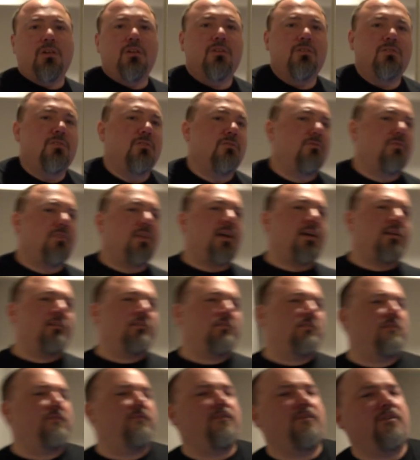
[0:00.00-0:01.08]
So that is
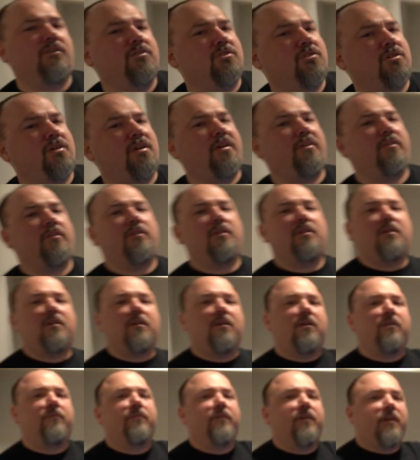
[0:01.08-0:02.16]
the functionality
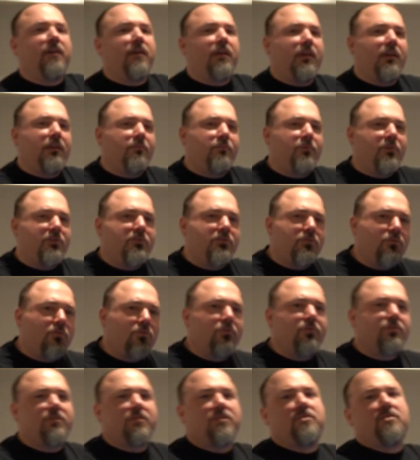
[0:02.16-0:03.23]
of the canopy door
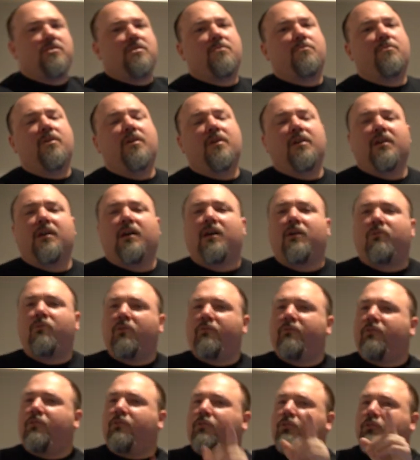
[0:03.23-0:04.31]
system.
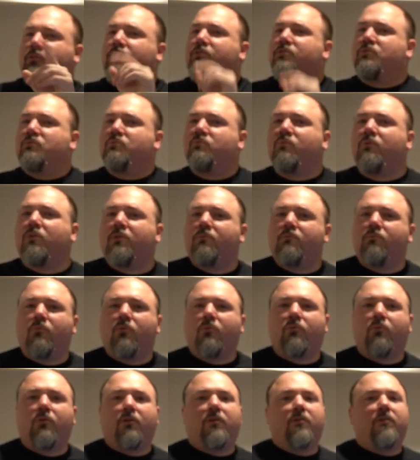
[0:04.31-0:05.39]
However, there's one
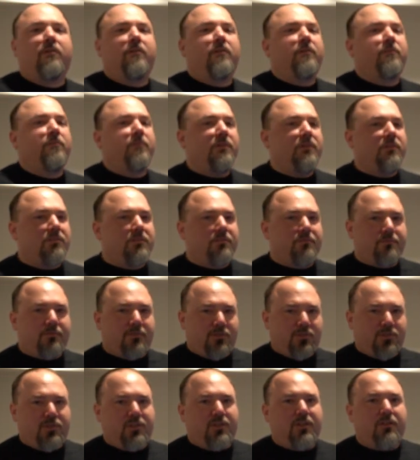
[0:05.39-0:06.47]
more piece of
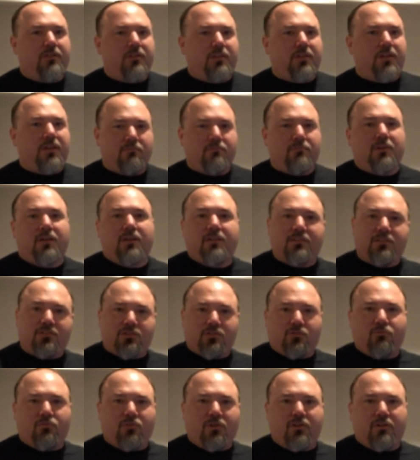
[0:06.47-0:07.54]
functionality on this
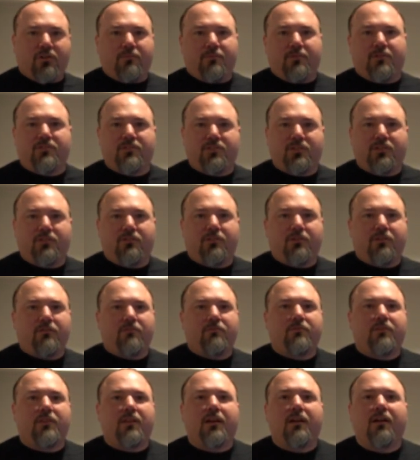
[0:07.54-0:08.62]
aquarium
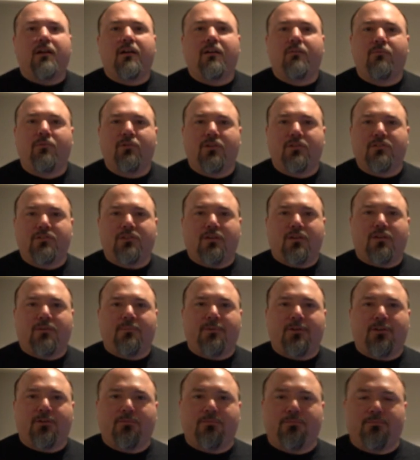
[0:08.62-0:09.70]
exterior that I want to talk about.